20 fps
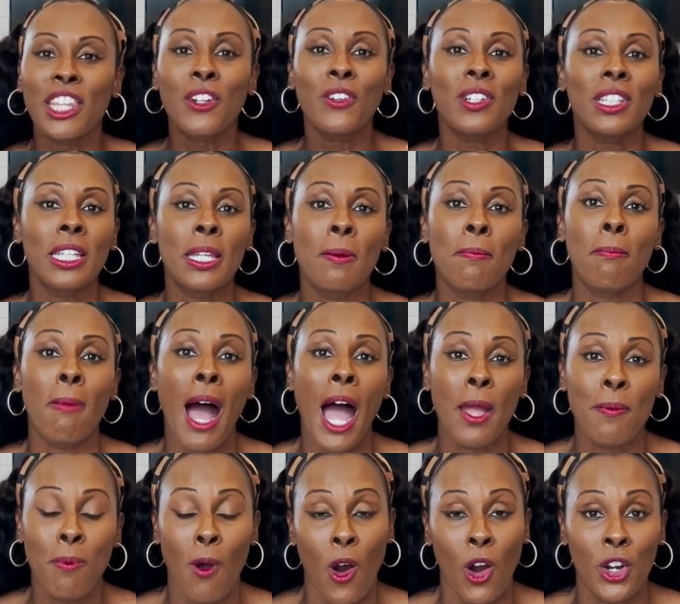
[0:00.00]
Literally,
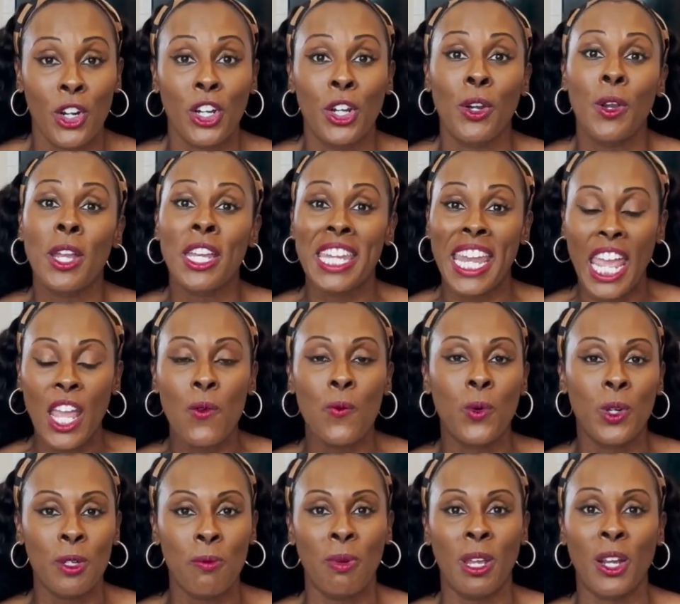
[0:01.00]
my partner, Nate
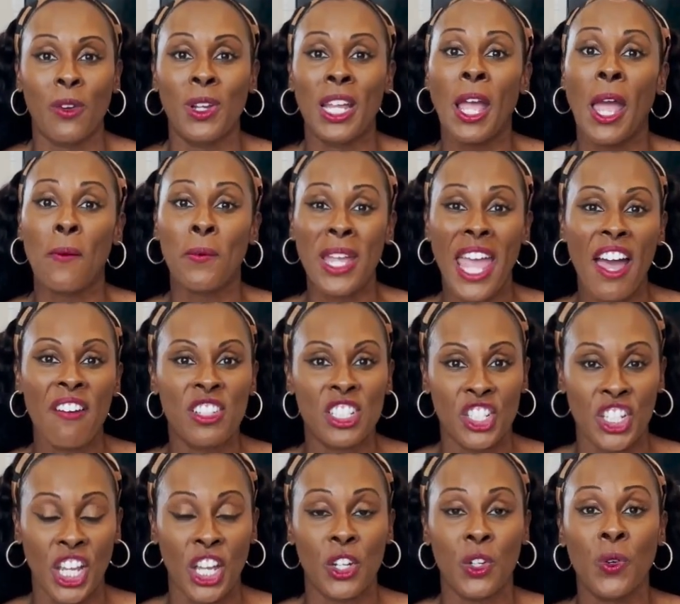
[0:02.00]
Woodbury, we have a
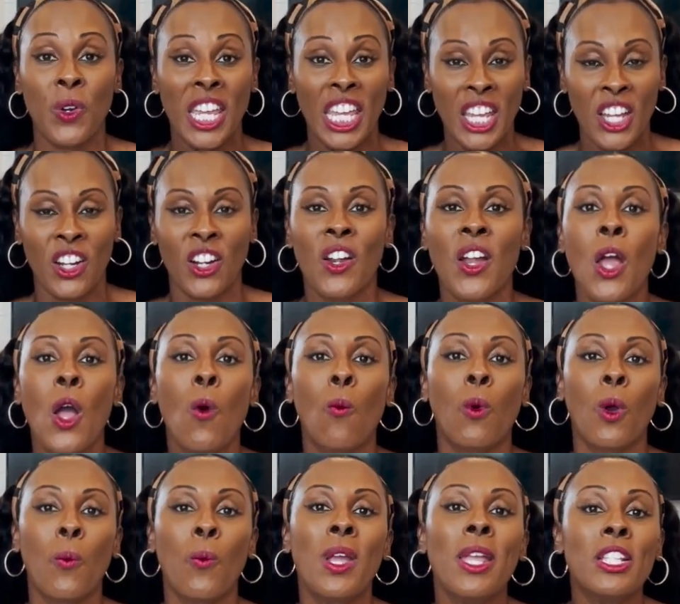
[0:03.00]
channel here
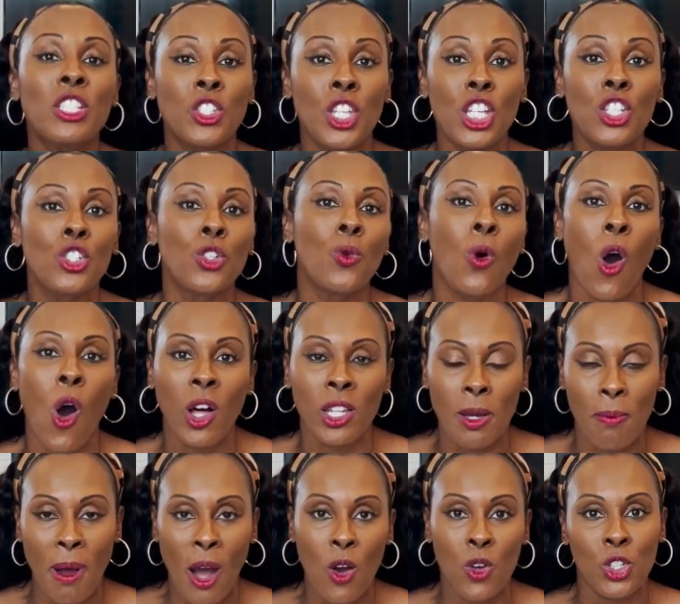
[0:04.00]
where we teach you
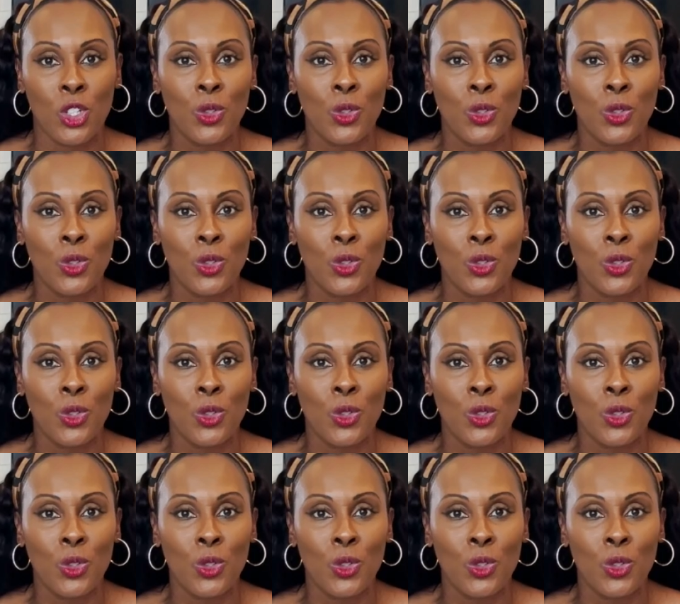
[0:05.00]
all about